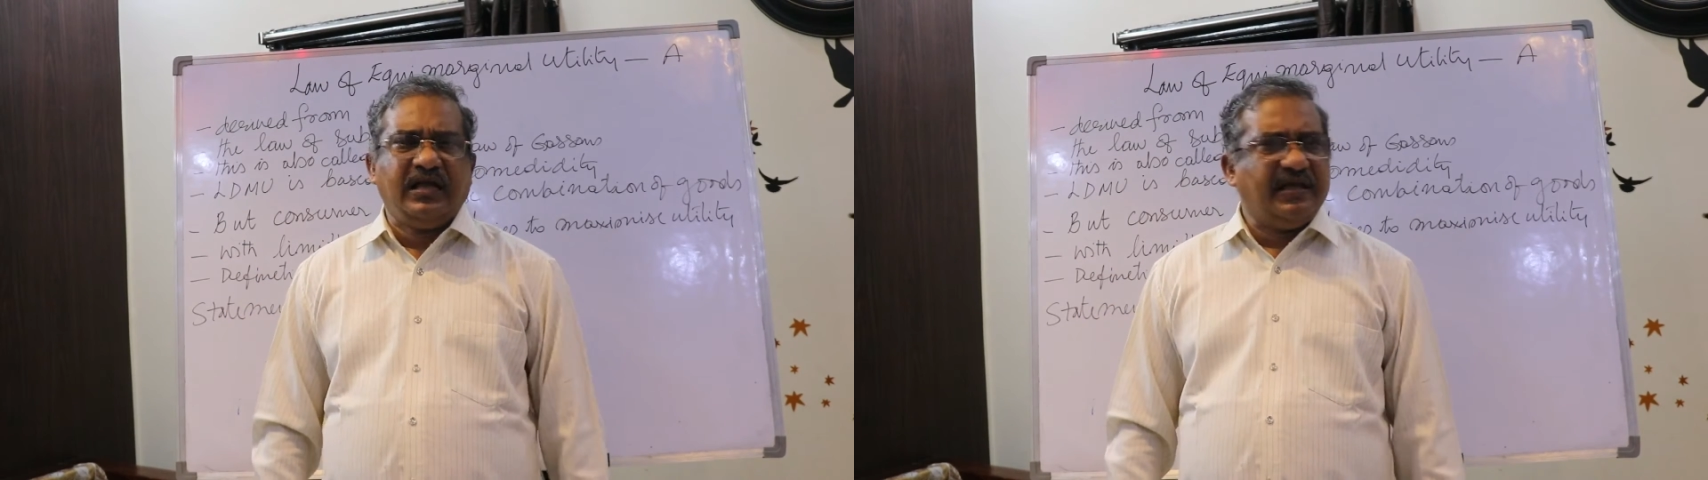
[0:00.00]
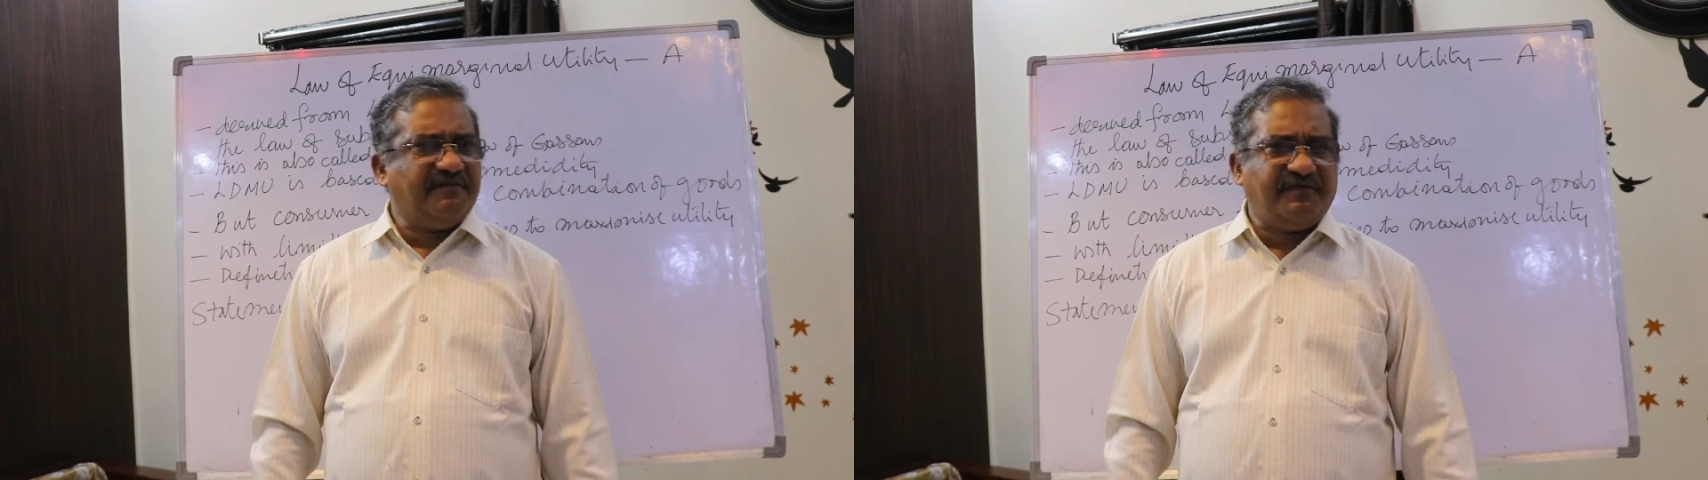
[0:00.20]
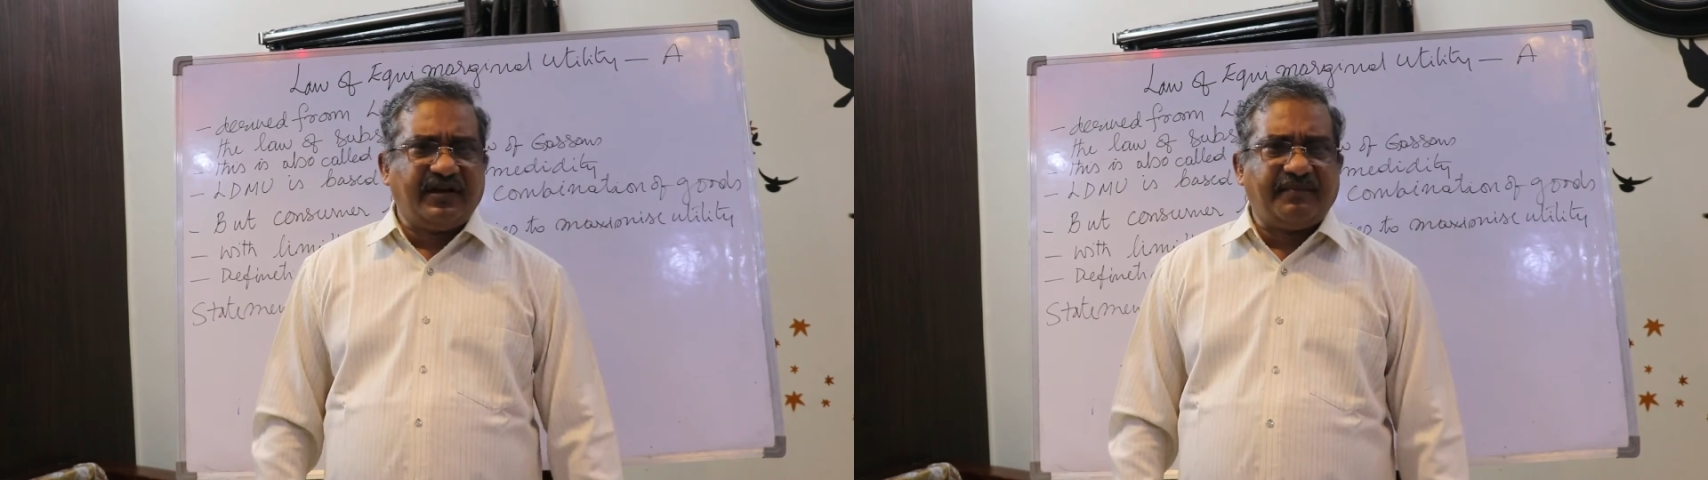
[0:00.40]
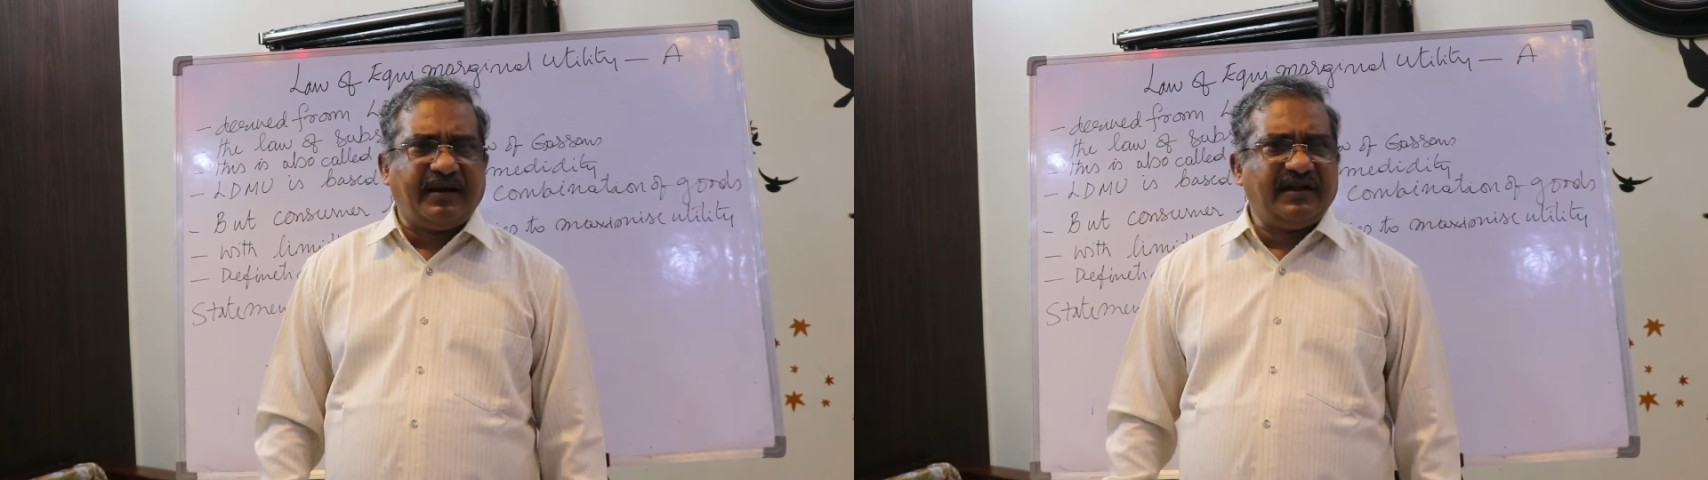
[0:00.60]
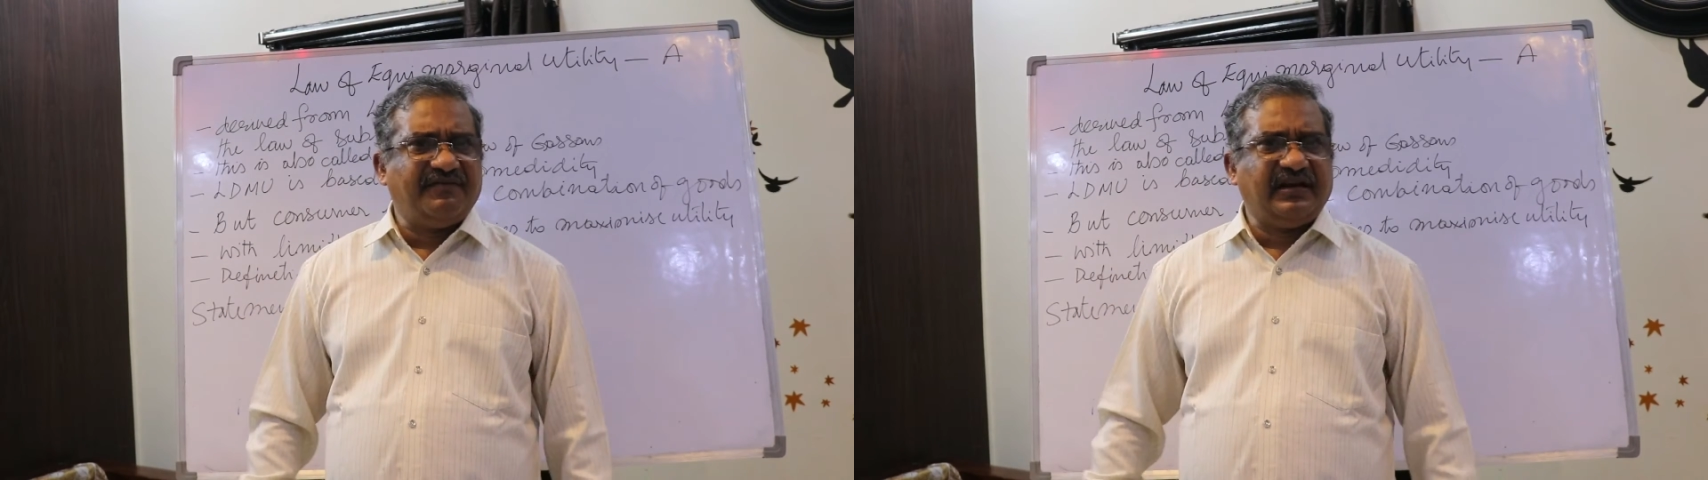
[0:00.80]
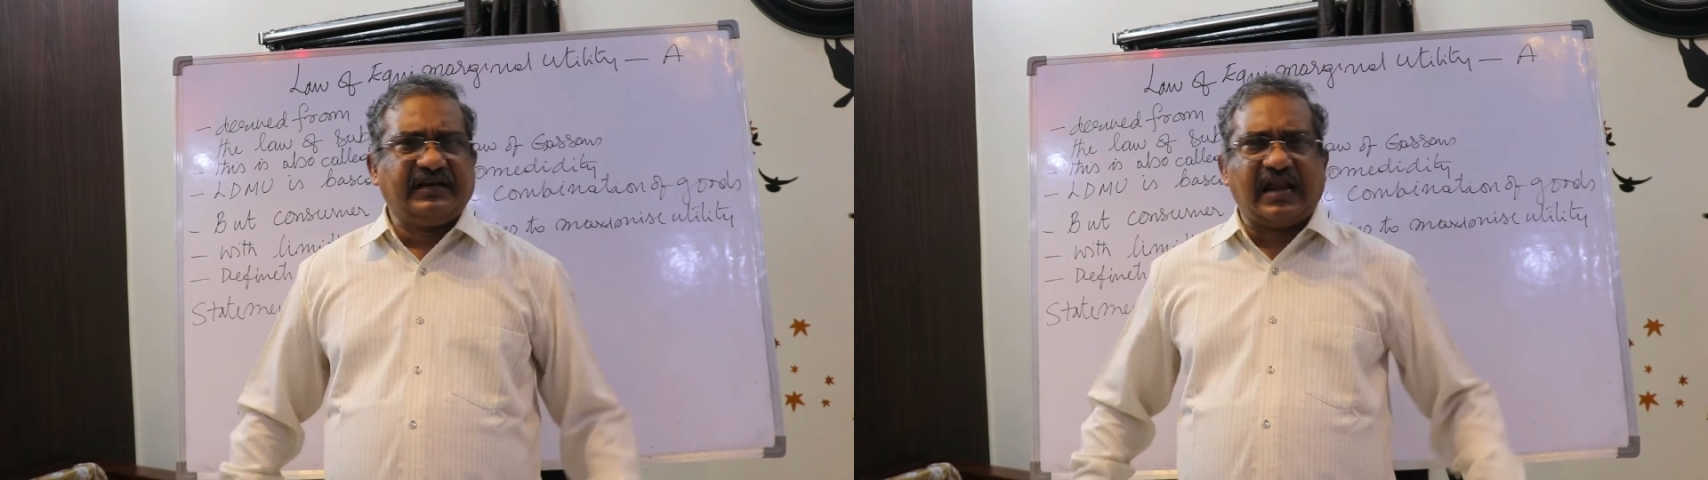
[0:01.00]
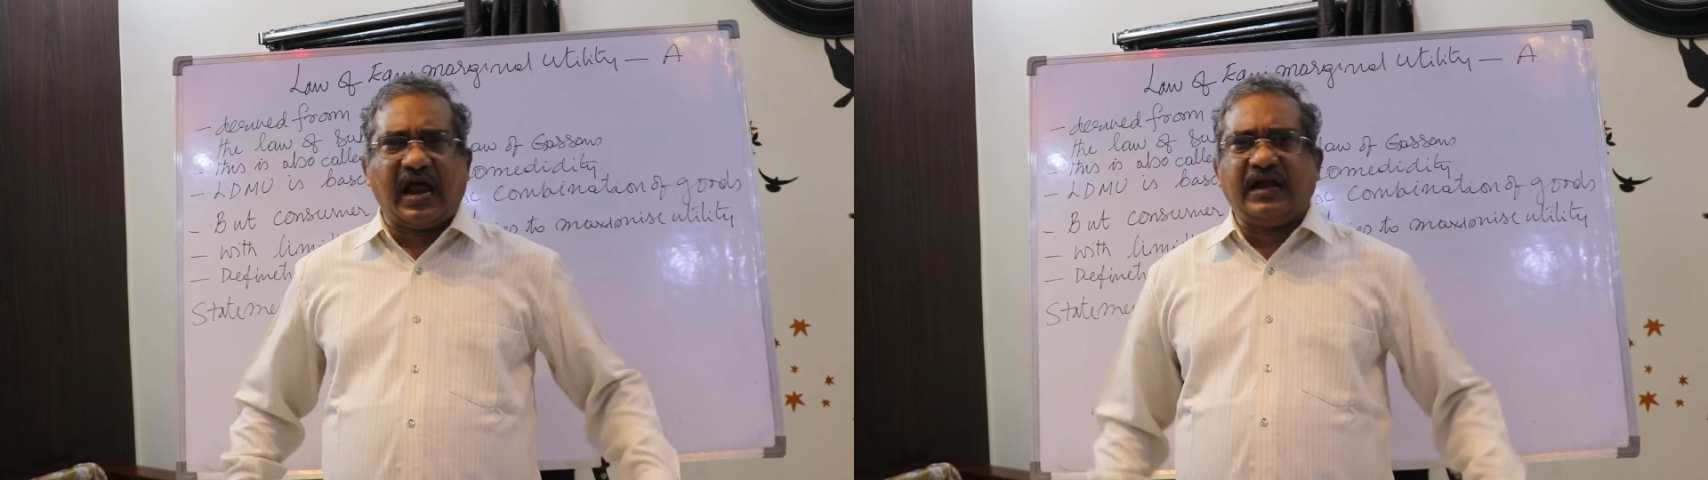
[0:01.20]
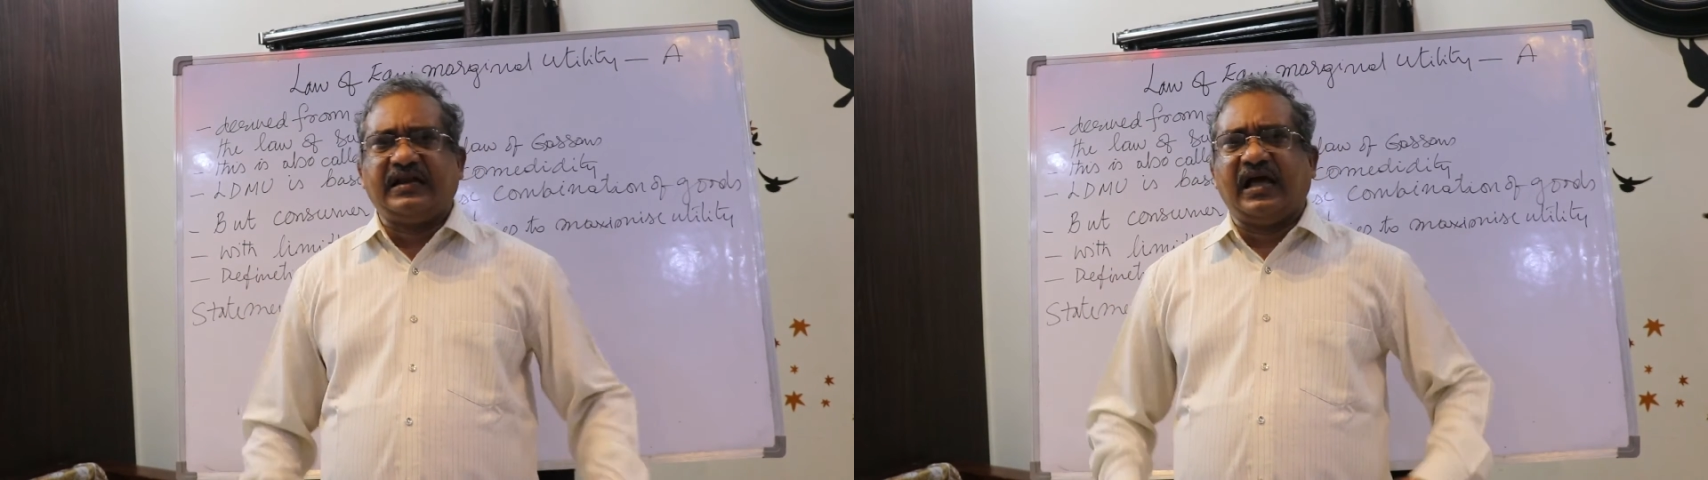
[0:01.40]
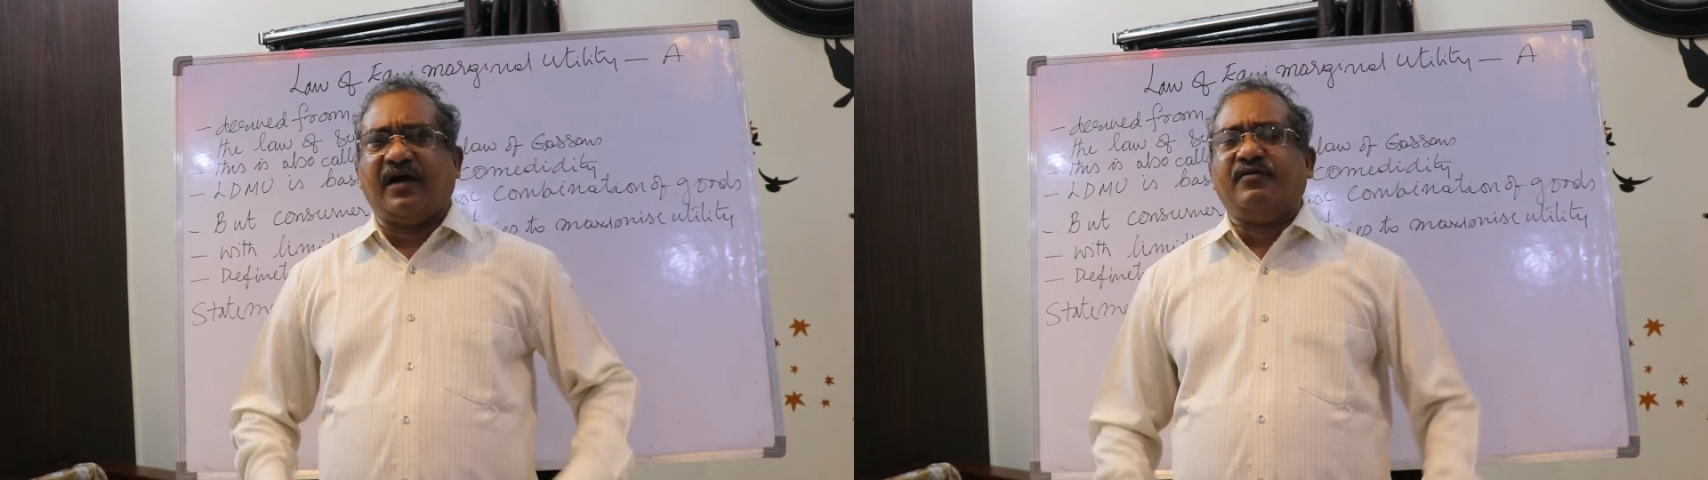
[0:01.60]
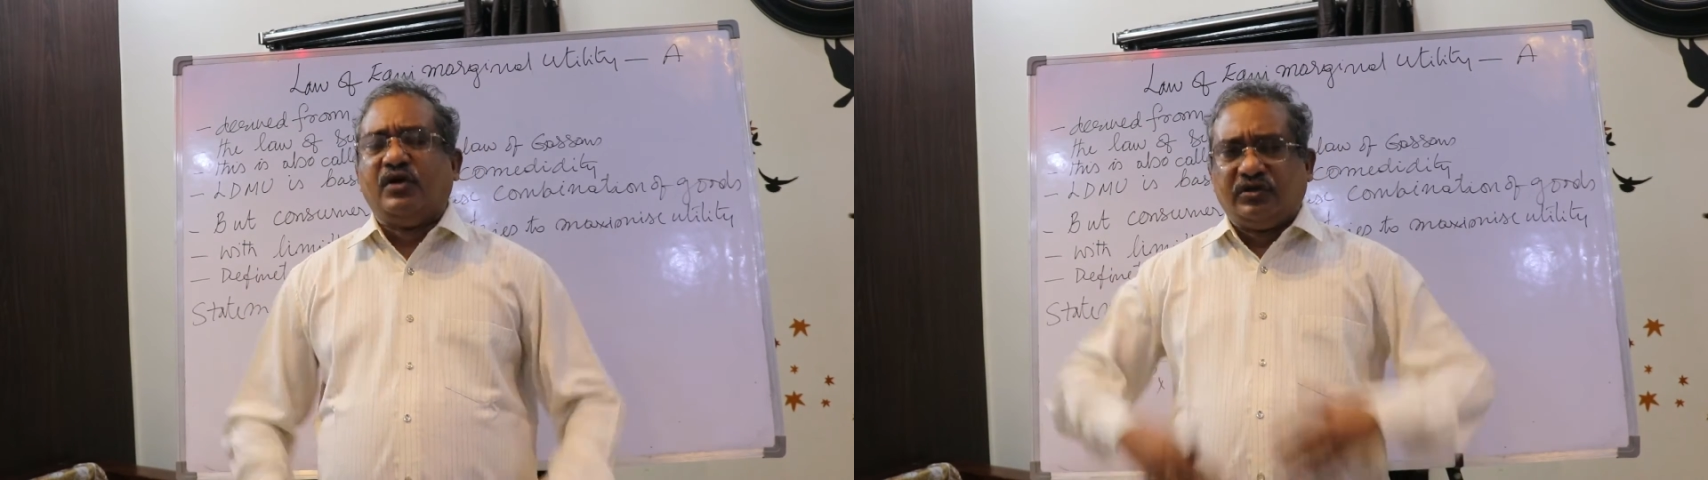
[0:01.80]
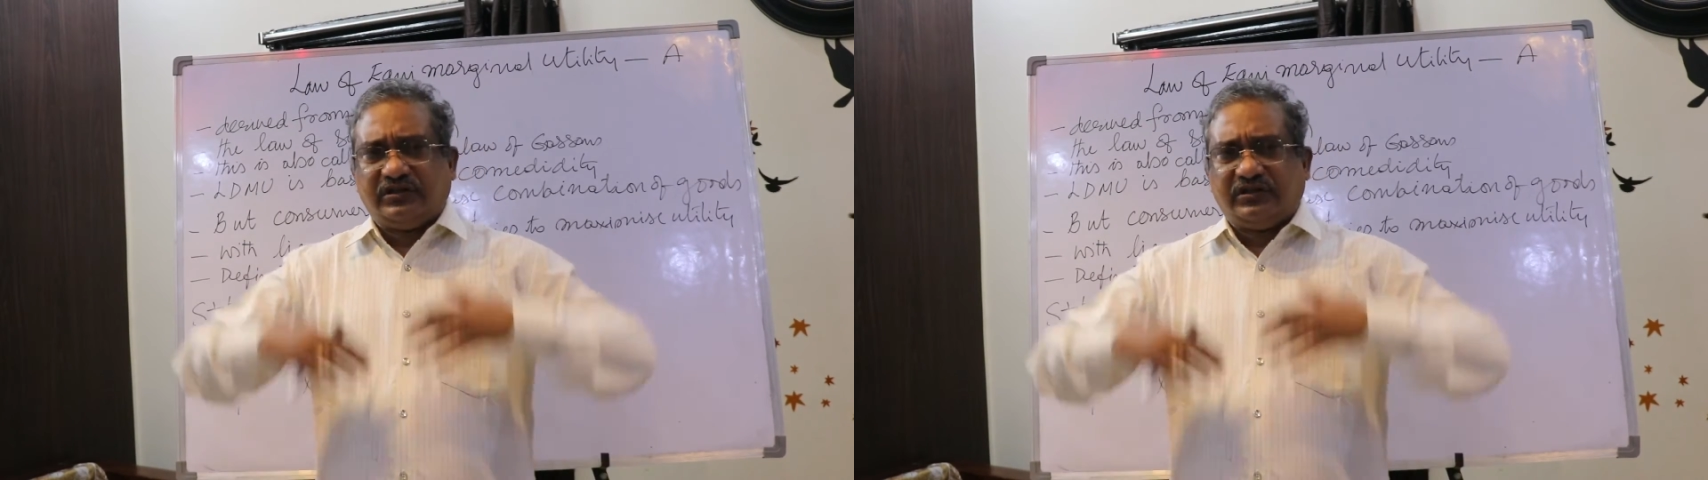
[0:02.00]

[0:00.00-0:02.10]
Everybody will not have